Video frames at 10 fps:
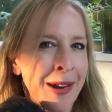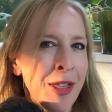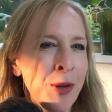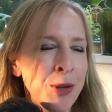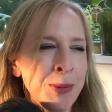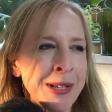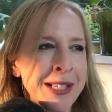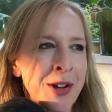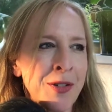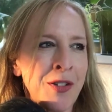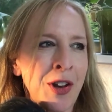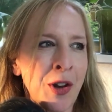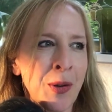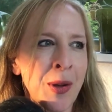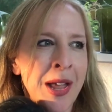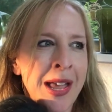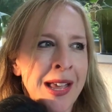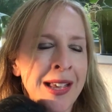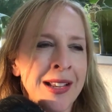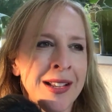And I thought to myself,
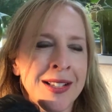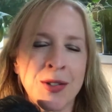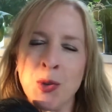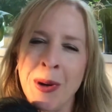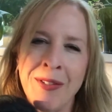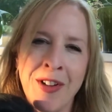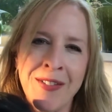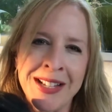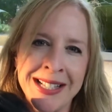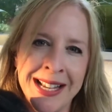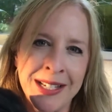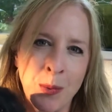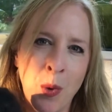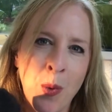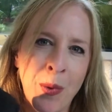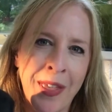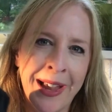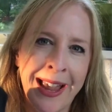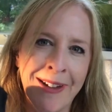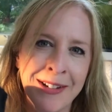so 25 years later, what would
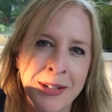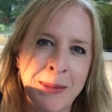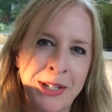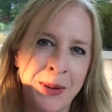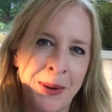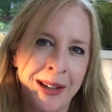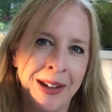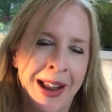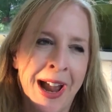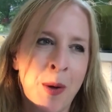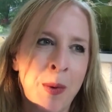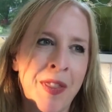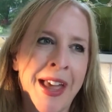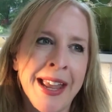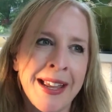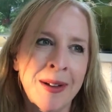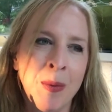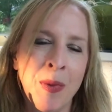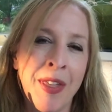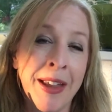that character be doing? How would they
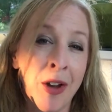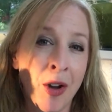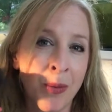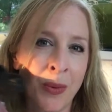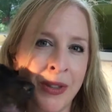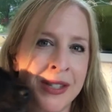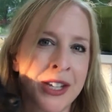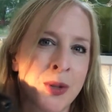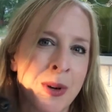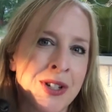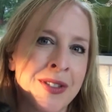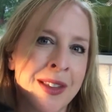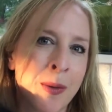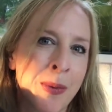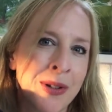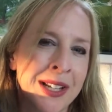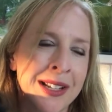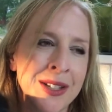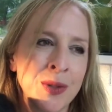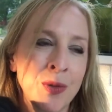cope with the situation that they were put in?
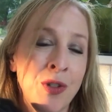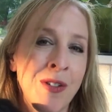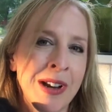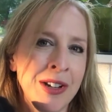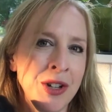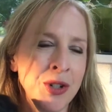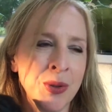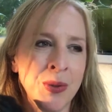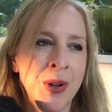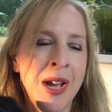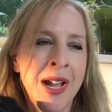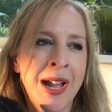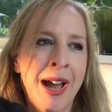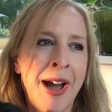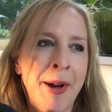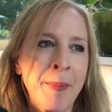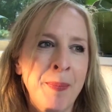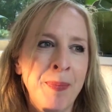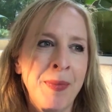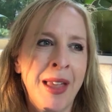It's very unusual.
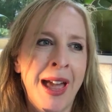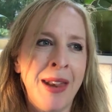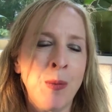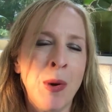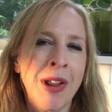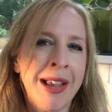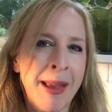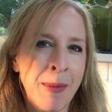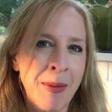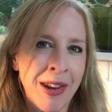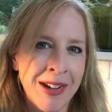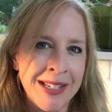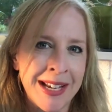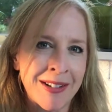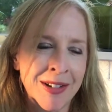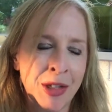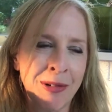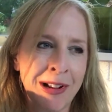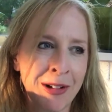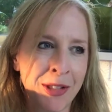And when I came up with that idea at
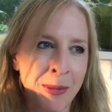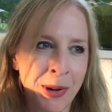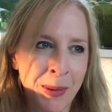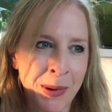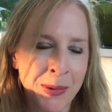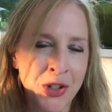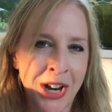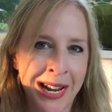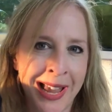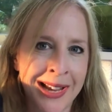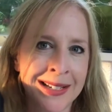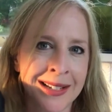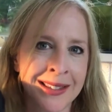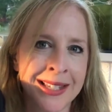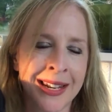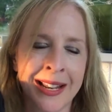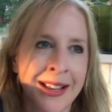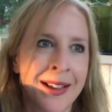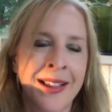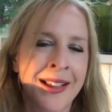3:00 in the morning when I was jet lagged, and
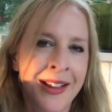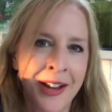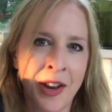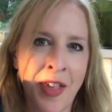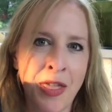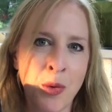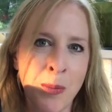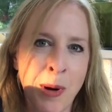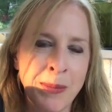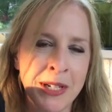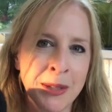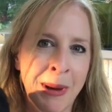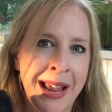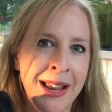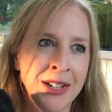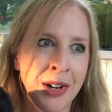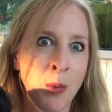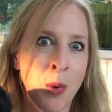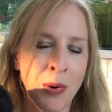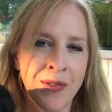suddenly, that thought popped into my head,
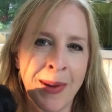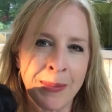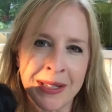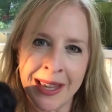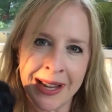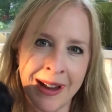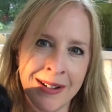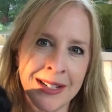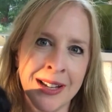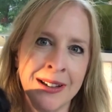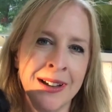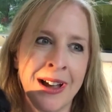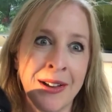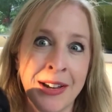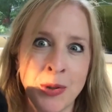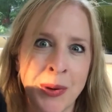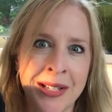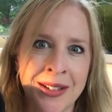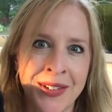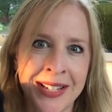what would have happened to that character in
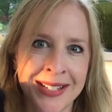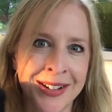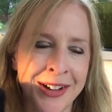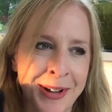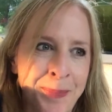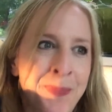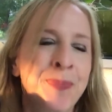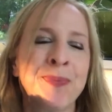27 years' time?